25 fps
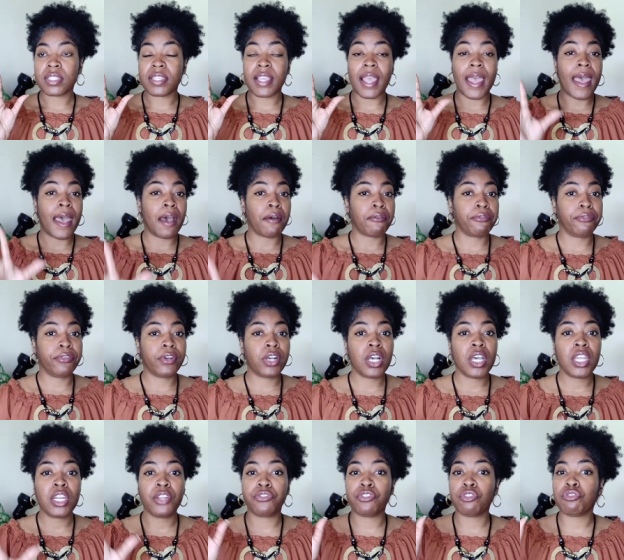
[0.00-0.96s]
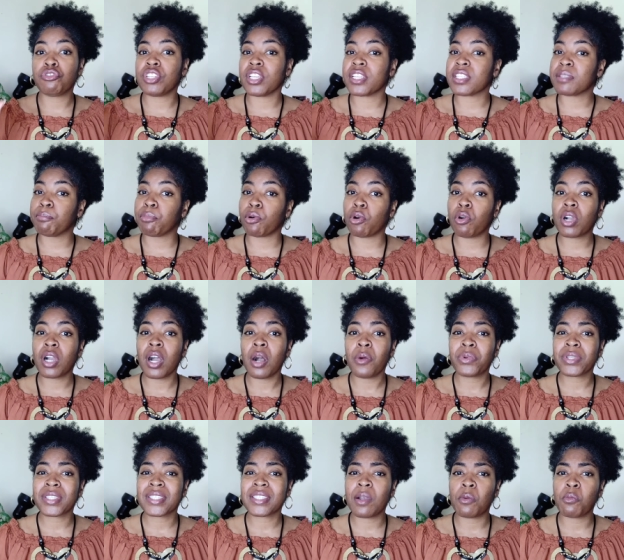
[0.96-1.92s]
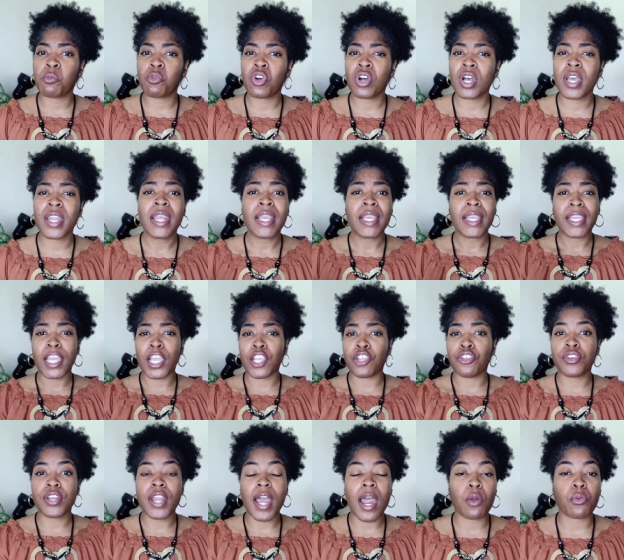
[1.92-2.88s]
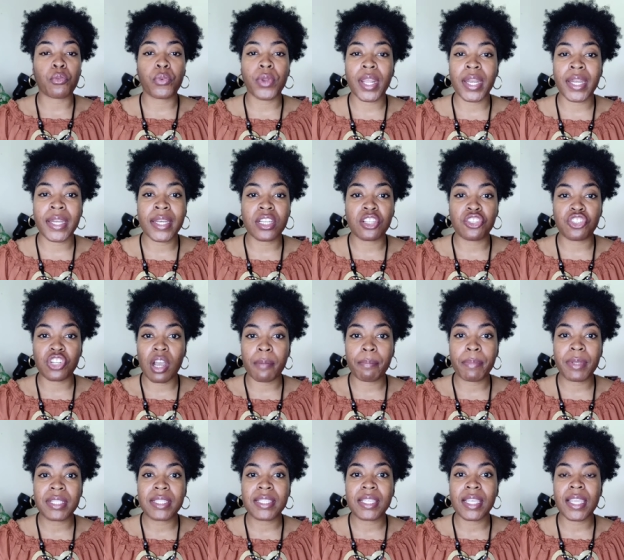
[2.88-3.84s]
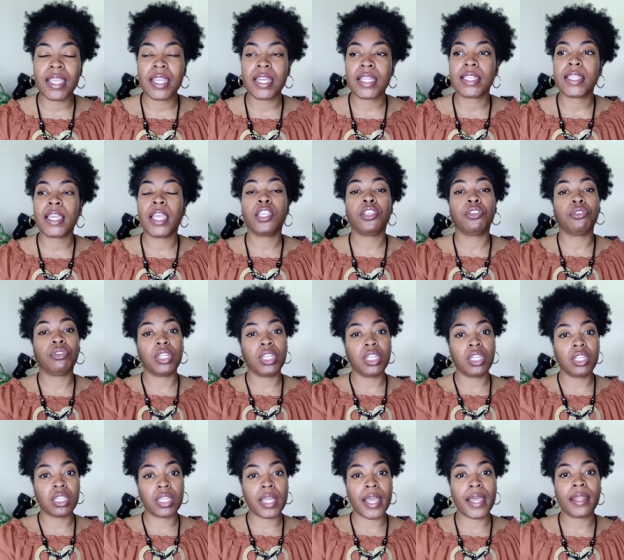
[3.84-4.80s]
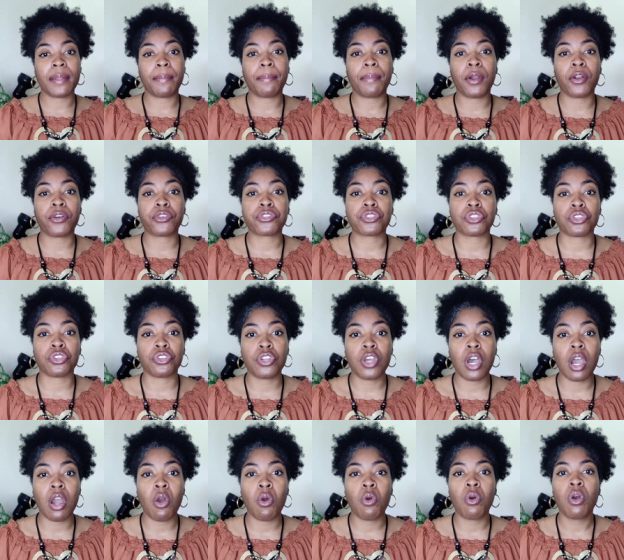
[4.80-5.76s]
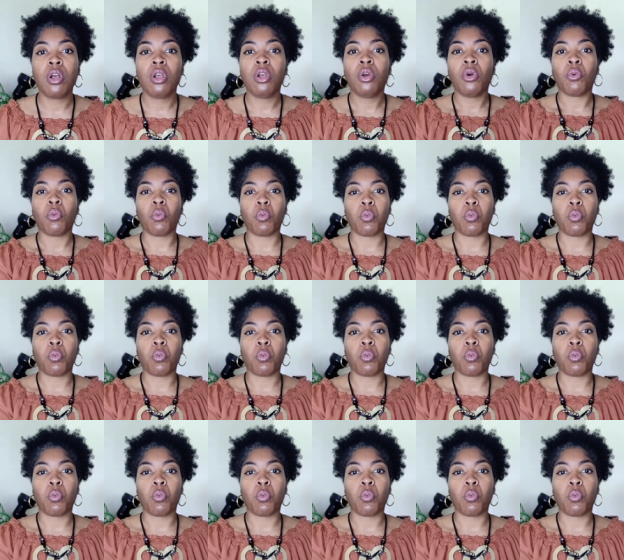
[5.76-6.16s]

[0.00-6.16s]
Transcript: to have fun, if you just broke up with someone and you're not ready to jump into anything, you need to let the person know